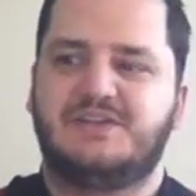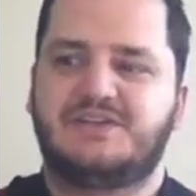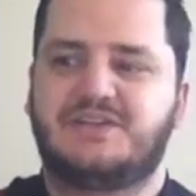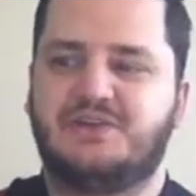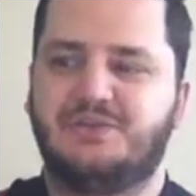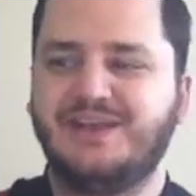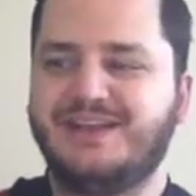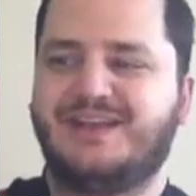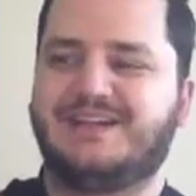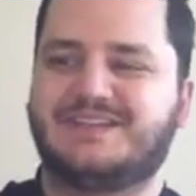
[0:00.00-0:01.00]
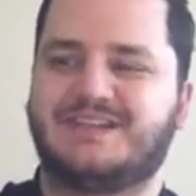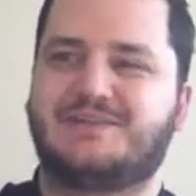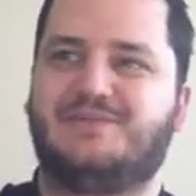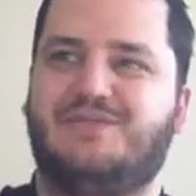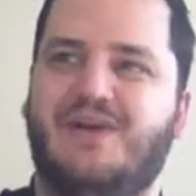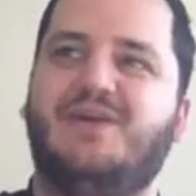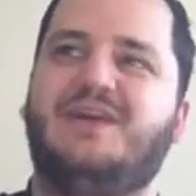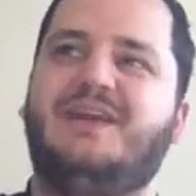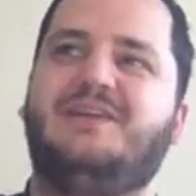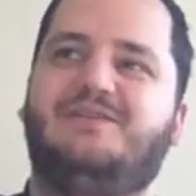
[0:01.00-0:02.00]
So really, it's this
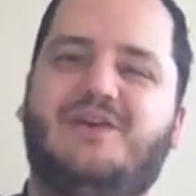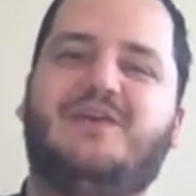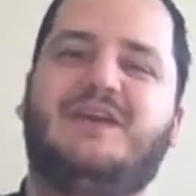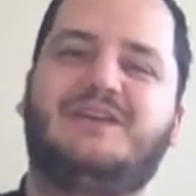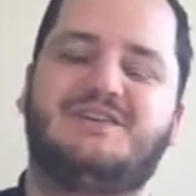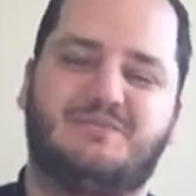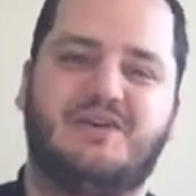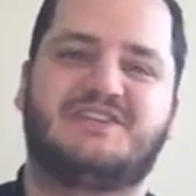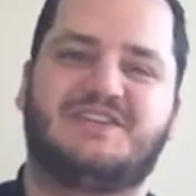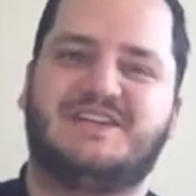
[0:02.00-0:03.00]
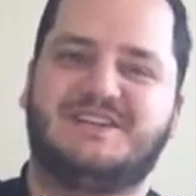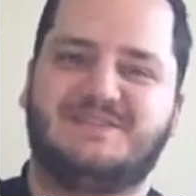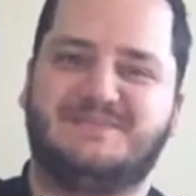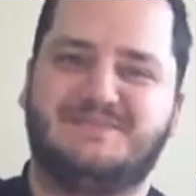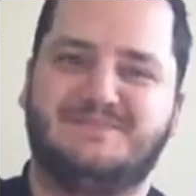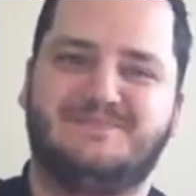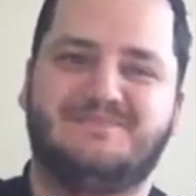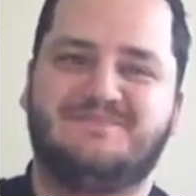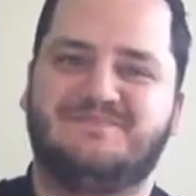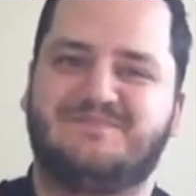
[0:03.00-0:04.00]
very, very
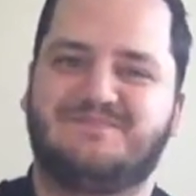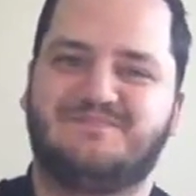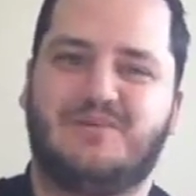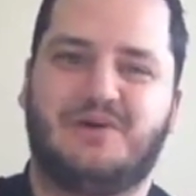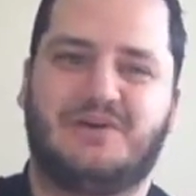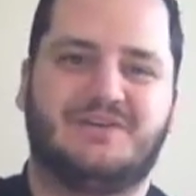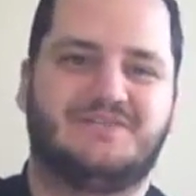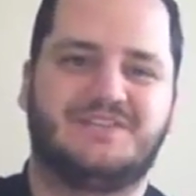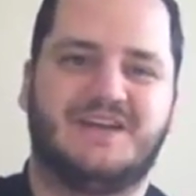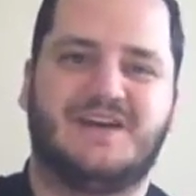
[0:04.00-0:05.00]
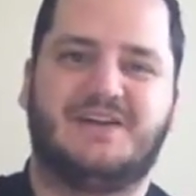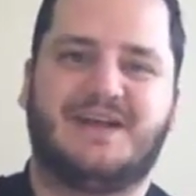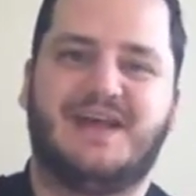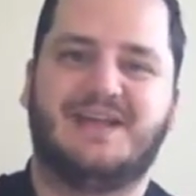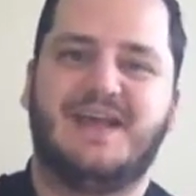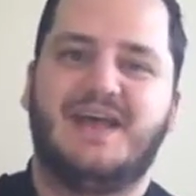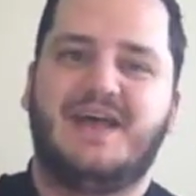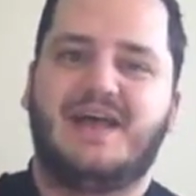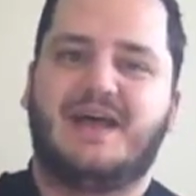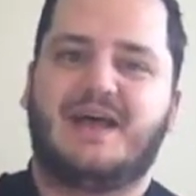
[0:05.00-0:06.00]
depressing part of town. I
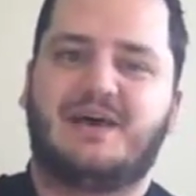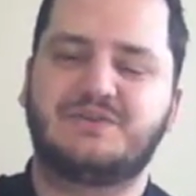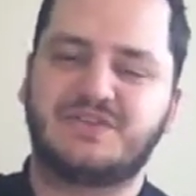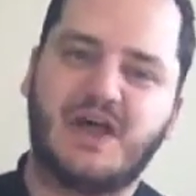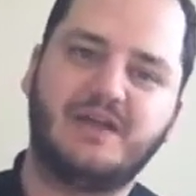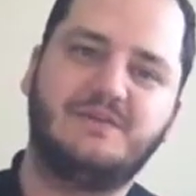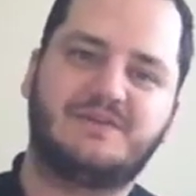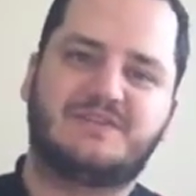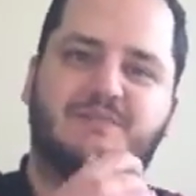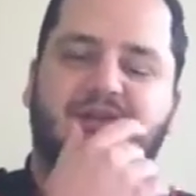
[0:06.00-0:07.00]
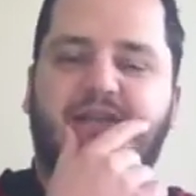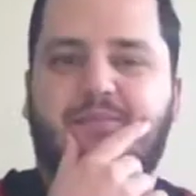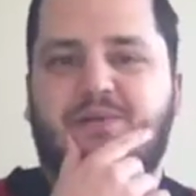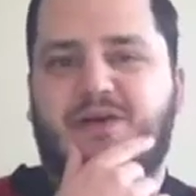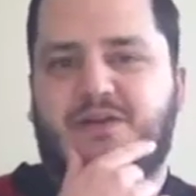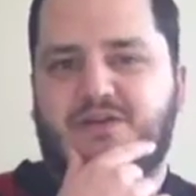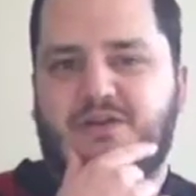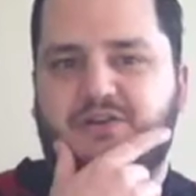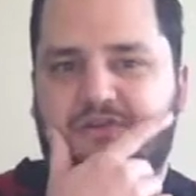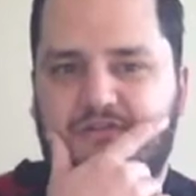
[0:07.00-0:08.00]
was talking with somebody about
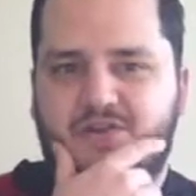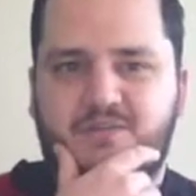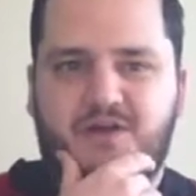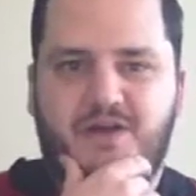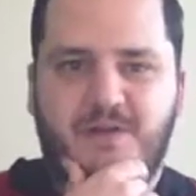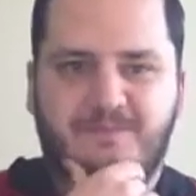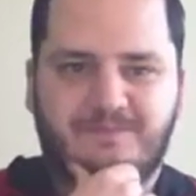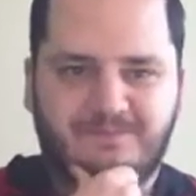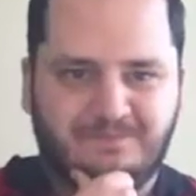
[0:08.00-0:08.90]
a good friend of mine,